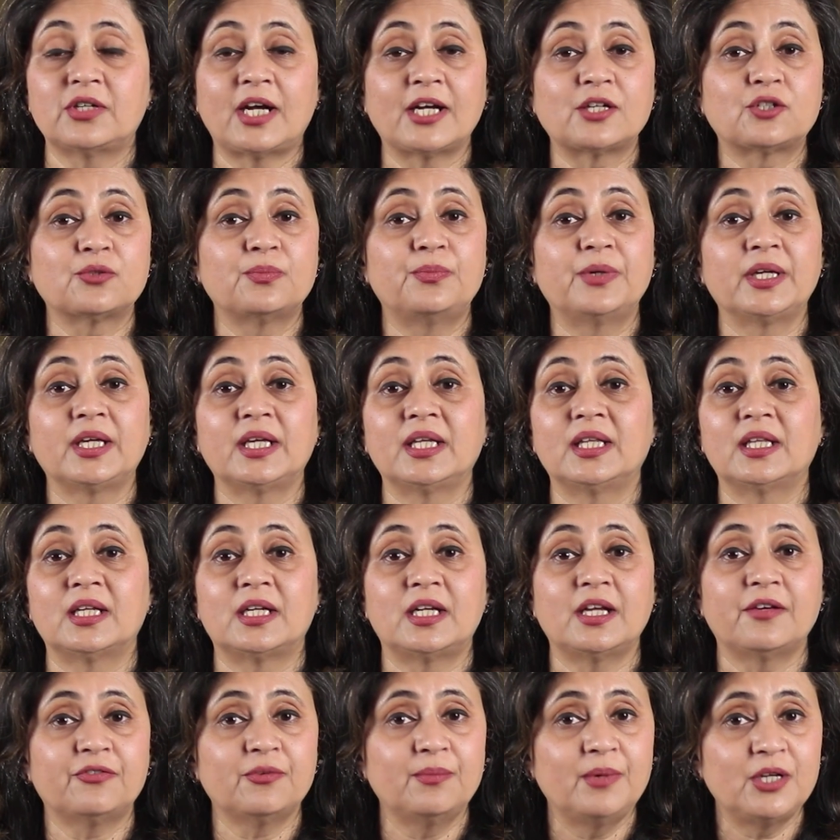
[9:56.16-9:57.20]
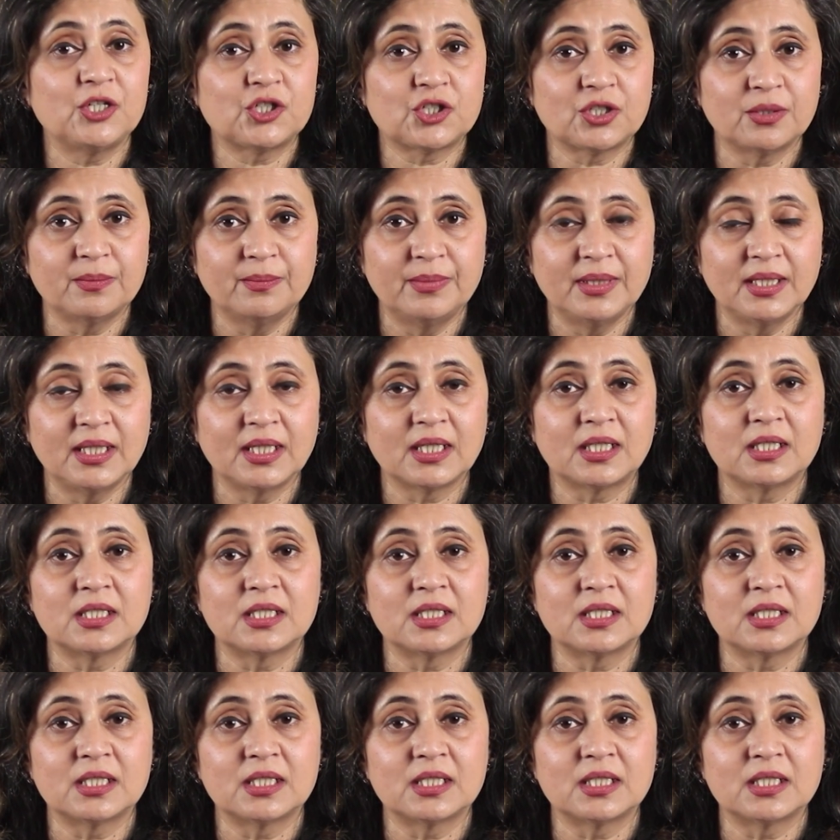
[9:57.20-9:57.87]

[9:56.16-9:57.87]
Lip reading: tried to bring in the defamation bill